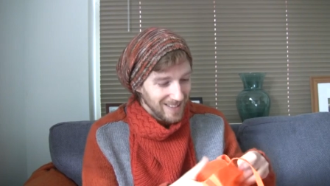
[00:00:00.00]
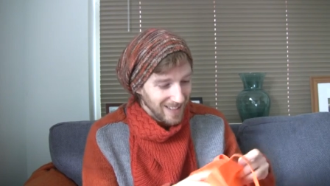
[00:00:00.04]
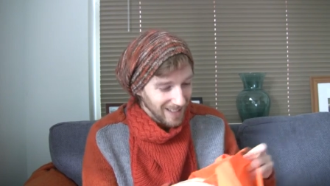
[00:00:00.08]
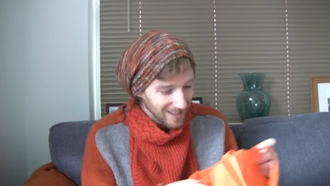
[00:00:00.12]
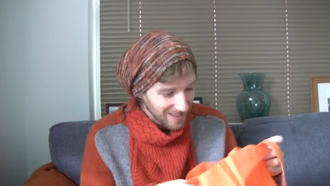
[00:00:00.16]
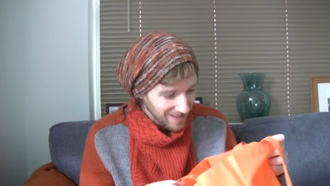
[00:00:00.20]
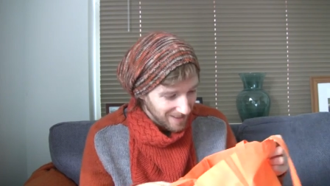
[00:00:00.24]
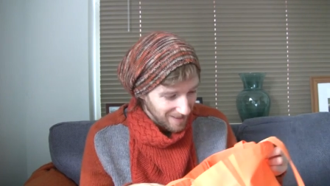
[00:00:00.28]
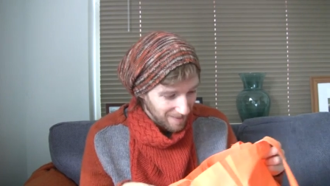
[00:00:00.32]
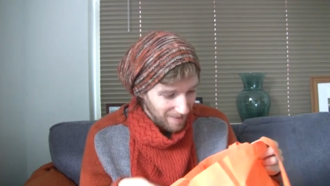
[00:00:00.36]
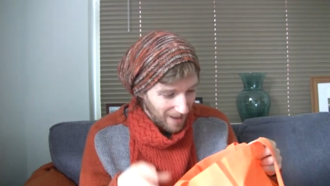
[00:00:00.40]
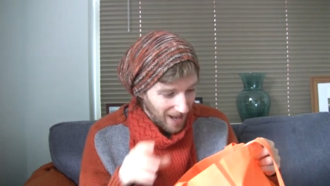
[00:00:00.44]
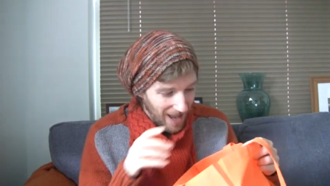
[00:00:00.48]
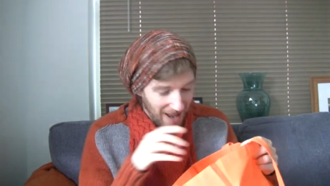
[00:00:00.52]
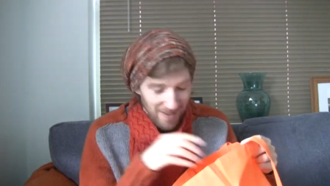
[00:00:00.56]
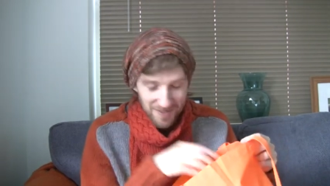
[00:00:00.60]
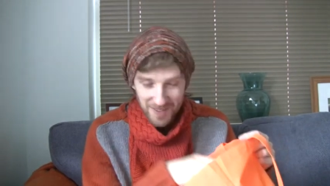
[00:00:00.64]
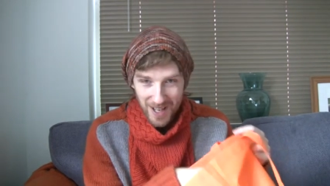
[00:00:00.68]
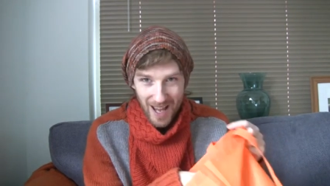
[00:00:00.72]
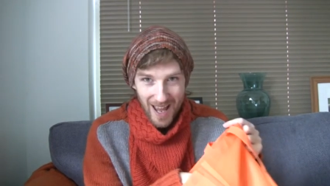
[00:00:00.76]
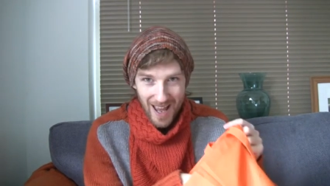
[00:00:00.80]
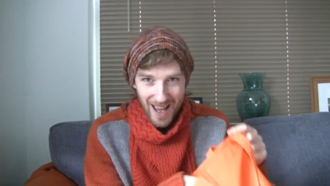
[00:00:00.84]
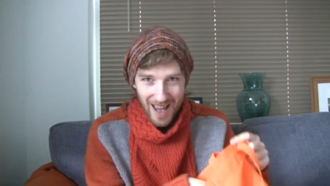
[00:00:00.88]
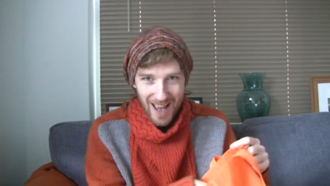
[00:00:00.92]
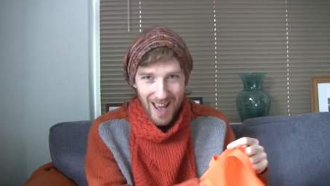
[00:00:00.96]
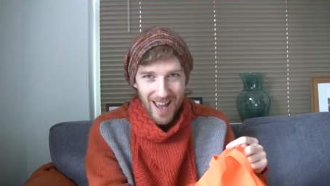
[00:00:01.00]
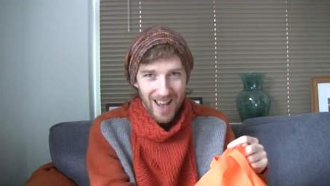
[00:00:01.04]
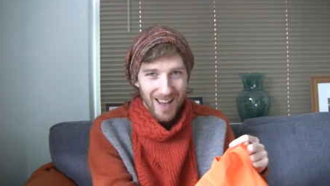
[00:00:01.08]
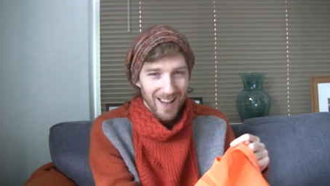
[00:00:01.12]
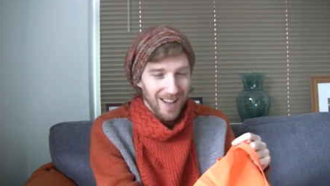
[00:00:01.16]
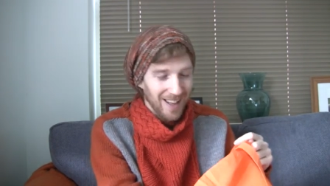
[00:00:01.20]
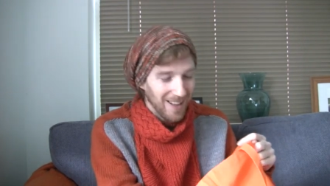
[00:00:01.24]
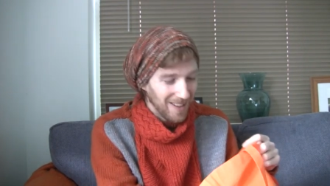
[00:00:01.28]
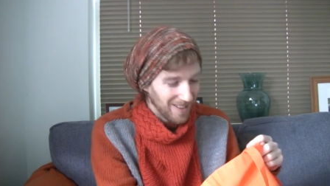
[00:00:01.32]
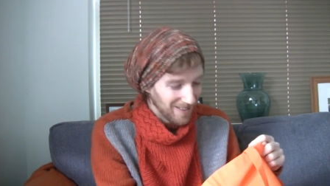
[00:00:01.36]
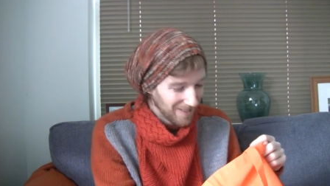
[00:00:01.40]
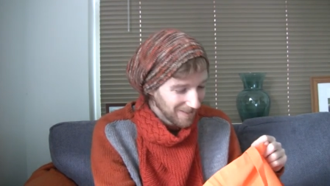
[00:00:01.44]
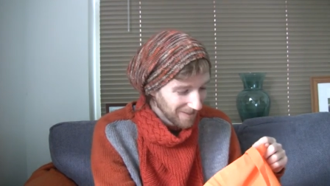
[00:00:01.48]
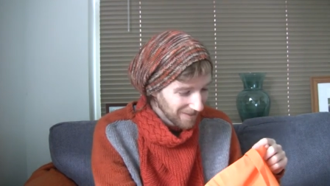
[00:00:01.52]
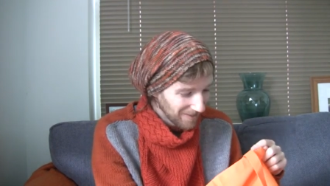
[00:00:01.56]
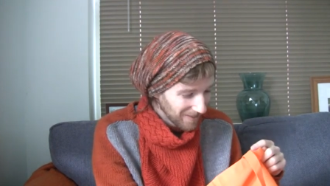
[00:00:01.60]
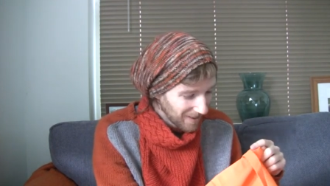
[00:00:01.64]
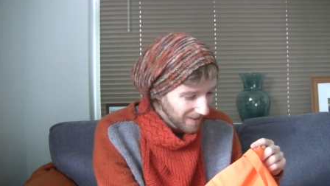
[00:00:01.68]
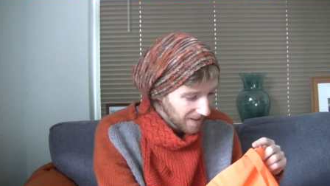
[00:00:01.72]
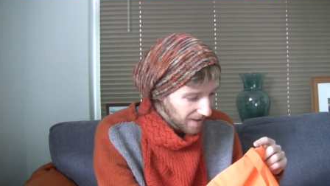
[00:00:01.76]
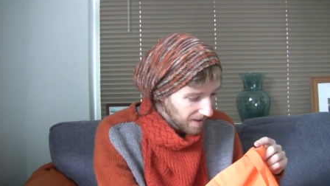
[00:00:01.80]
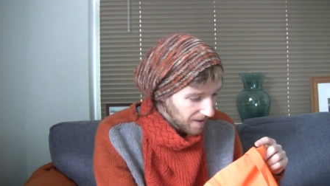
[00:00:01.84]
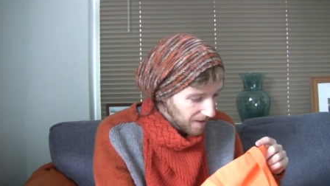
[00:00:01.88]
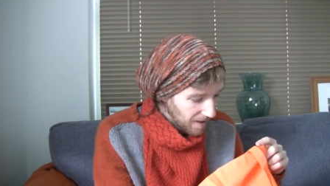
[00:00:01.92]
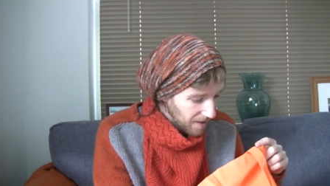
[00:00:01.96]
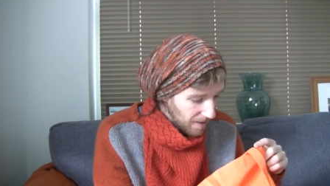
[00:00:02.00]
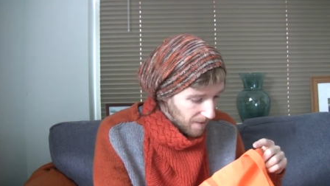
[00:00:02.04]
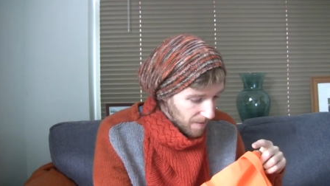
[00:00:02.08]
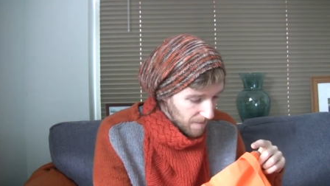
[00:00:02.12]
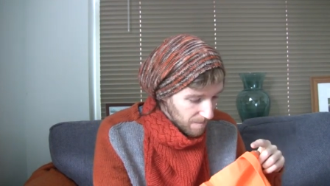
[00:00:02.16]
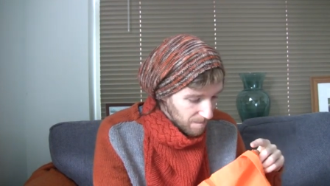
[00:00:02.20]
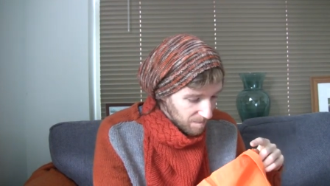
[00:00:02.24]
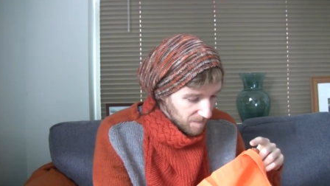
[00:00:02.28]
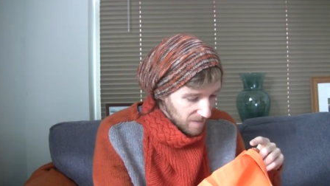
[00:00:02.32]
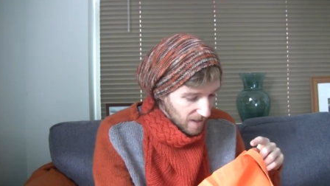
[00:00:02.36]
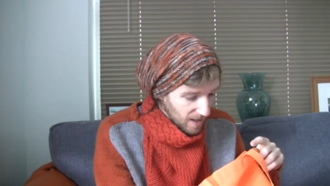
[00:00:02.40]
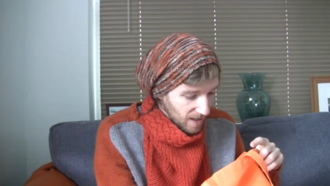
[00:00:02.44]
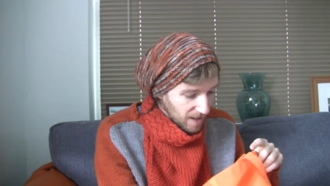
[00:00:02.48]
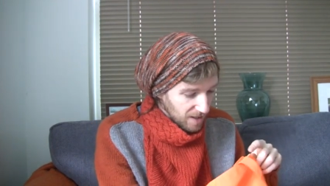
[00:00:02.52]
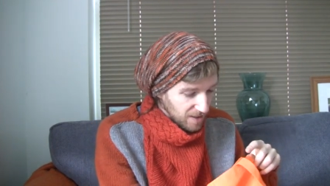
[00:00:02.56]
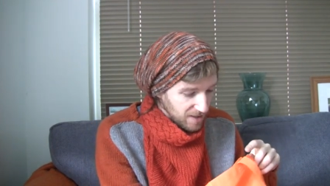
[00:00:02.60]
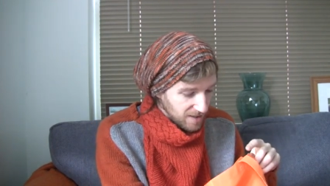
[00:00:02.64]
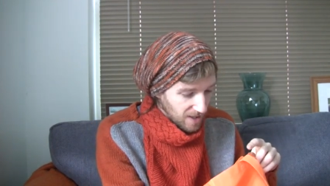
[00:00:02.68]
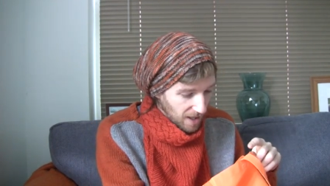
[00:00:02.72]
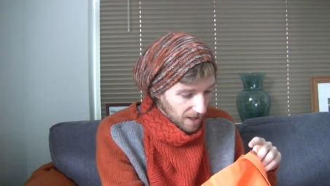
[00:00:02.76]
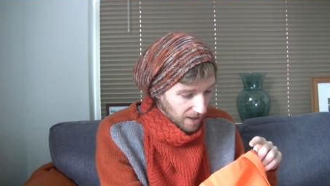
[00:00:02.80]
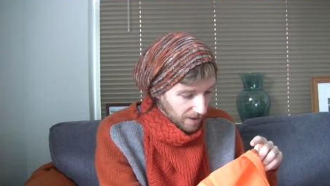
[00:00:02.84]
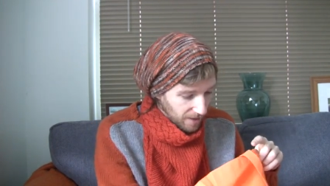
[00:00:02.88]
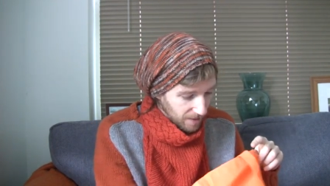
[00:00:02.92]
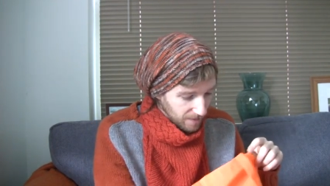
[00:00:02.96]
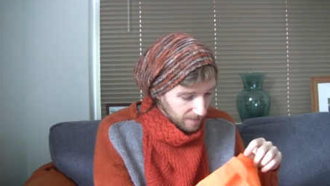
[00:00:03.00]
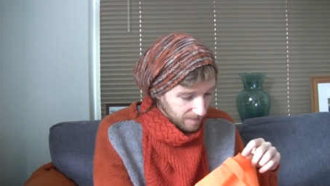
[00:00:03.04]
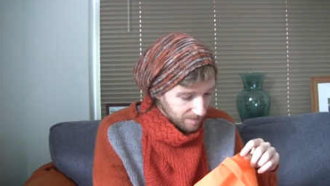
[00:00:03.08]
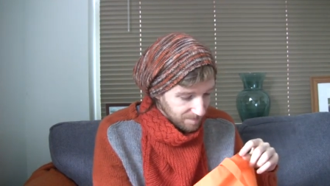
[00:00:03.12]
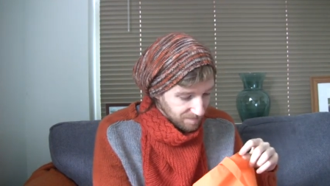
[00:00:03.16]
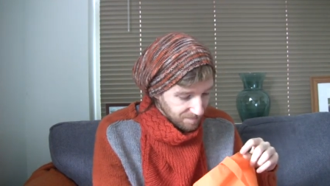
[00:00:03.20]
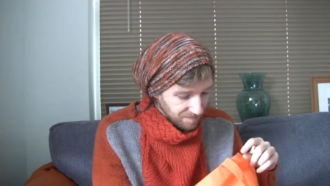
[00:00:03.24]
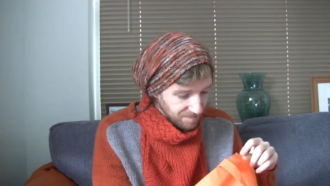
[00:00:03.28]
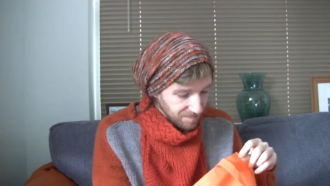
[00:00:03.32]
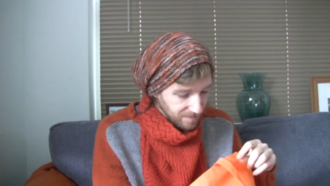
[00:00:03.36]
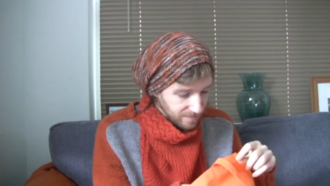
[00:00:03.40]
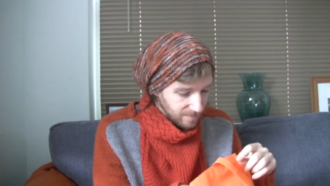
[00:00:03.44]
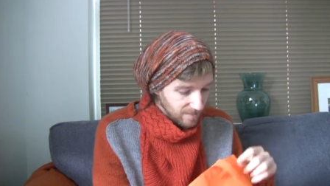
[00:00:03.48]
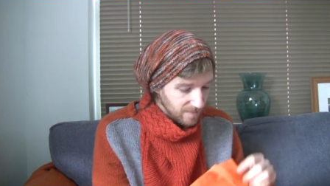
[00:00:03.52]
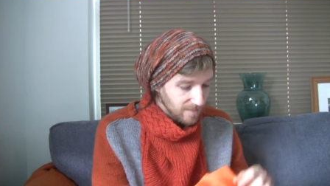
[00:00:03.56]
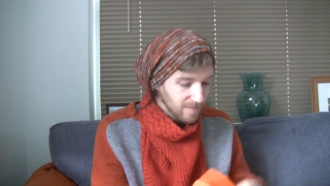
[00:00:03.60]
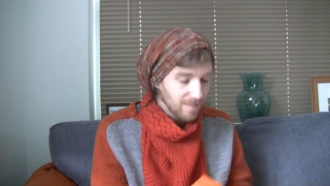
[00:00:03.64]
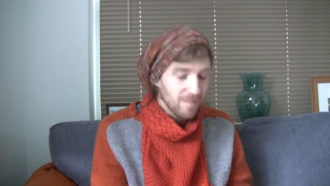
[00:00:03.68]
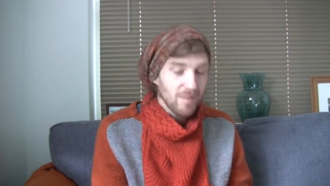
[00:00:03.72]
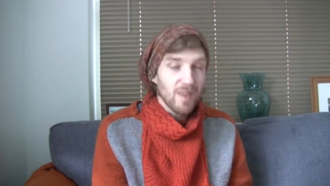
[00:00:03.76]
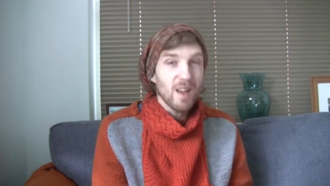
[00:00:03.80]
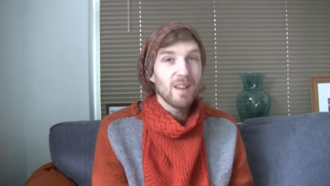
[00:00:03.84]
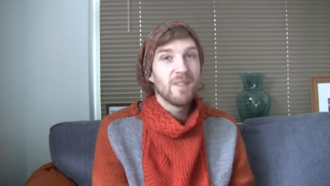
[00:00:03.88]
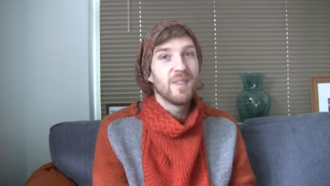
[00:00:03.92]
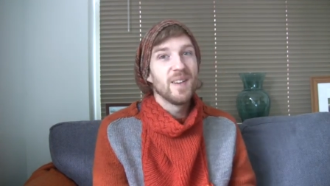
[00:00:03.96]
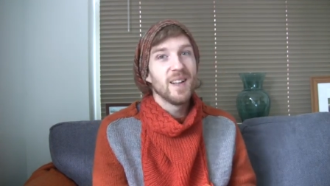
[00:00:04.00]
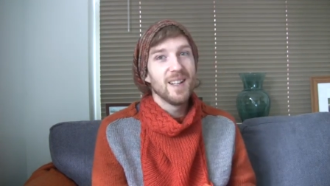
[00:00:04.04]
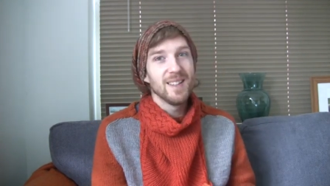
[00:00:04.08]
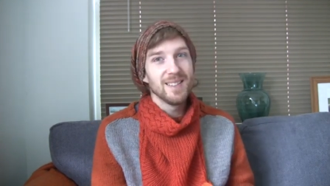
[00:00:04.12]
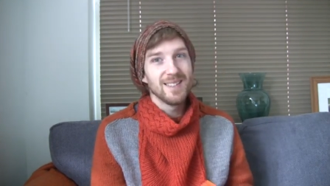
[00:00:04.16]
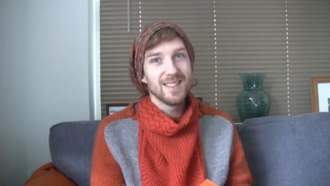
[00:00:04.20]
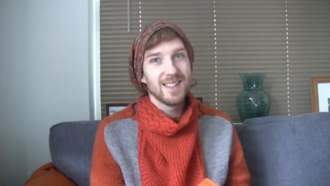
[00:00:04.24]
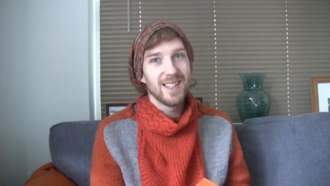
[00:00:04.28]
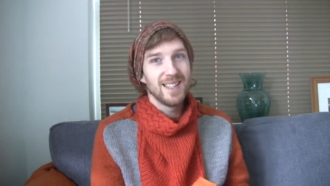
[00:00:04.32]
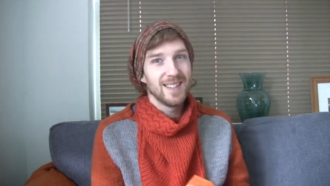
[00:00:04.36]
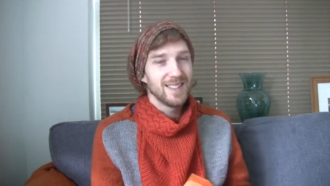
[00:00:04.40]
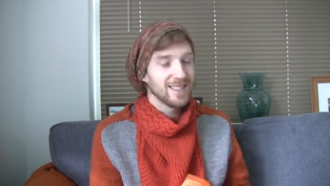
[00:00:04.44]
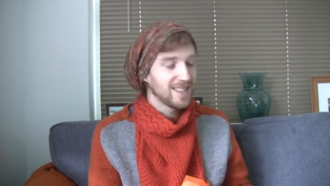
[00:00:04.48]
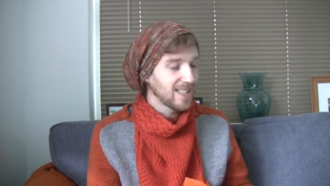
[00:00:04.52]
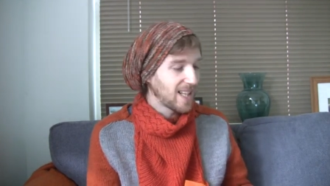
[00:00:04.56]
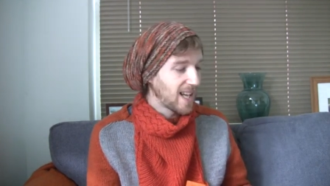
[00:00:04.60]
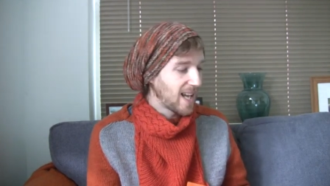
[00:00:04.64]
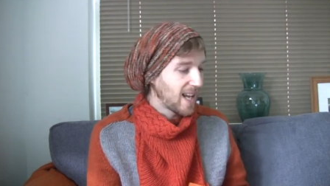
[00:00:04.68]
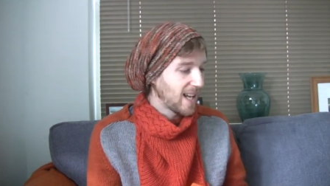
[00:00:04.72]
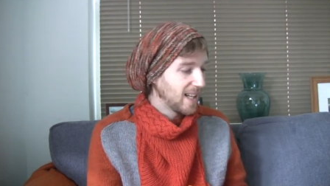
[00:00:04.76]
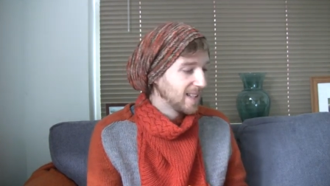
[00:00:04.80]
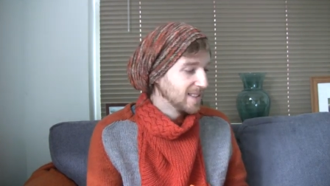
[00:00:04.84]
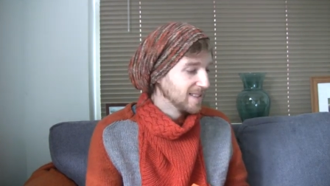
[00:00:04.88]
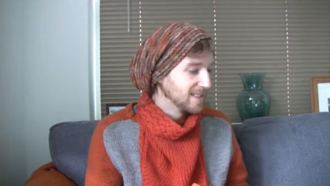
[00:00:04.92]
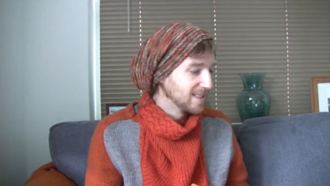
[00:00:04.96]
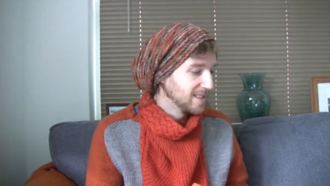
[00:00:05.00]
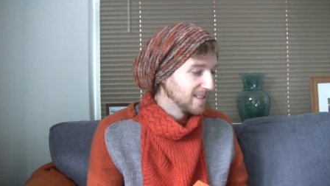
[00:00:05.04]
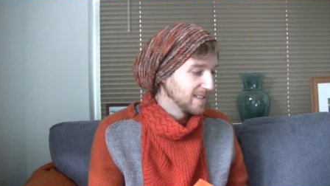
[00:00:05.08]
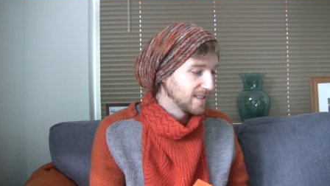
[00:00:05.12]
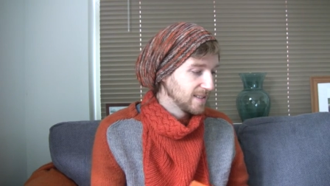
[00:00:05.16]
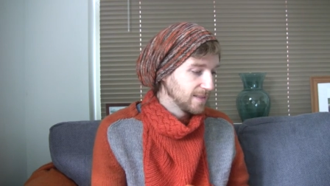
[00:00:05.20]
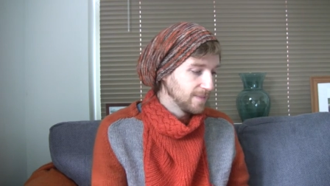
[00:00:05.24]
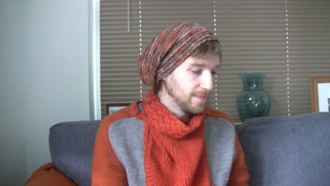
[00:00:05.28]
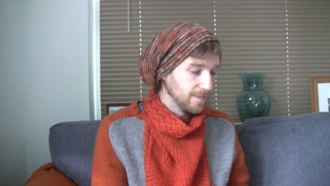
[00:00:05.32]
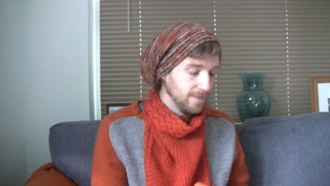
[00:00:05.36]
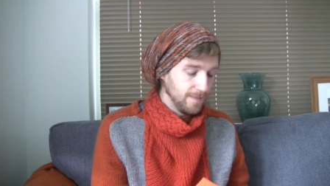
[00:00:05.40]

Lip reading: system I have to have. So, first thing to hand.